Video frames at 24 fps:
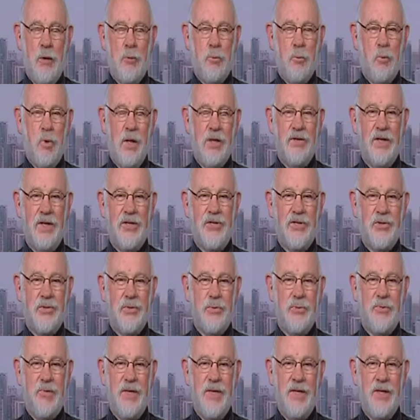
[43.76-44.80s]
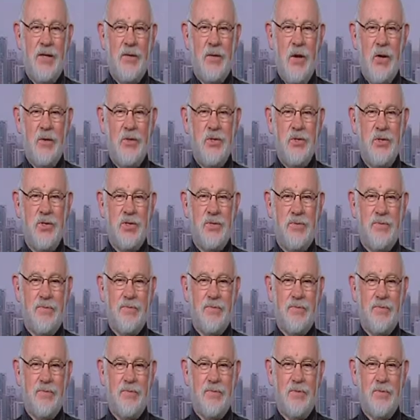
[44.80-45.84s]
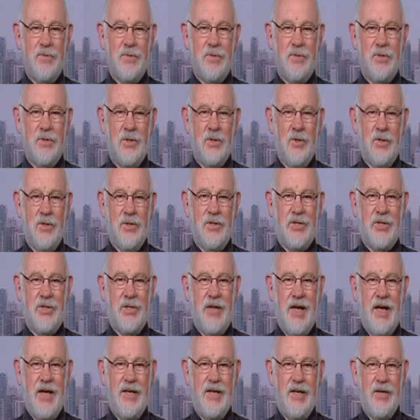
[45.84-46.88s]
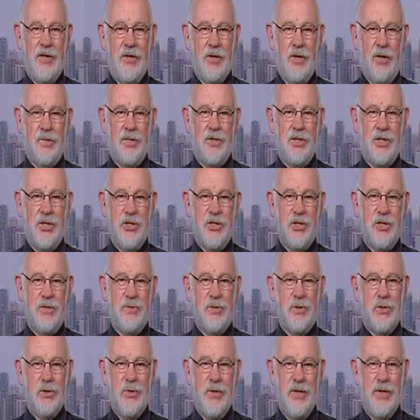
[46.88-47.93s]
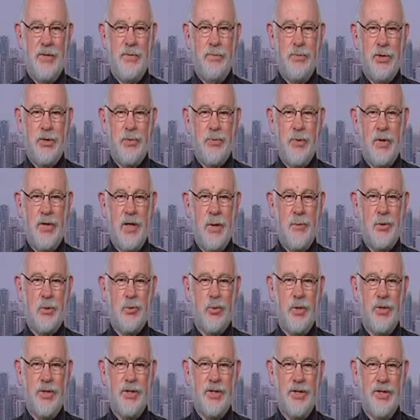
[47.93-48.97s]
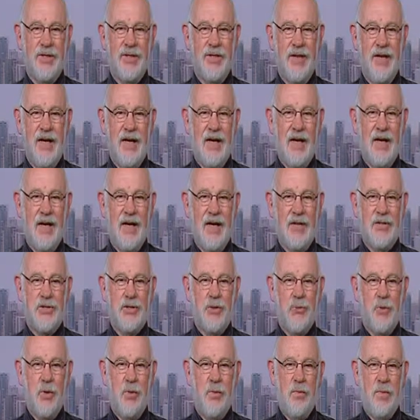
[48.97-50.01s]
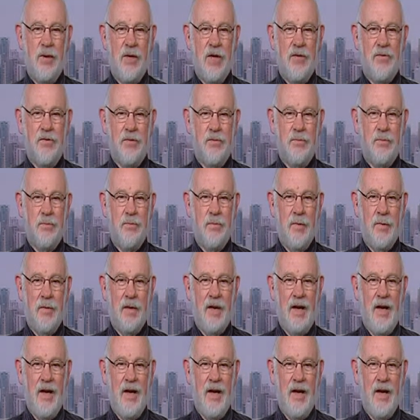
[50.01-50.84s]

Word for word: Uh, well, there's been a long standing competition between Brisbane, Ipswich and uh, Toowoomba over the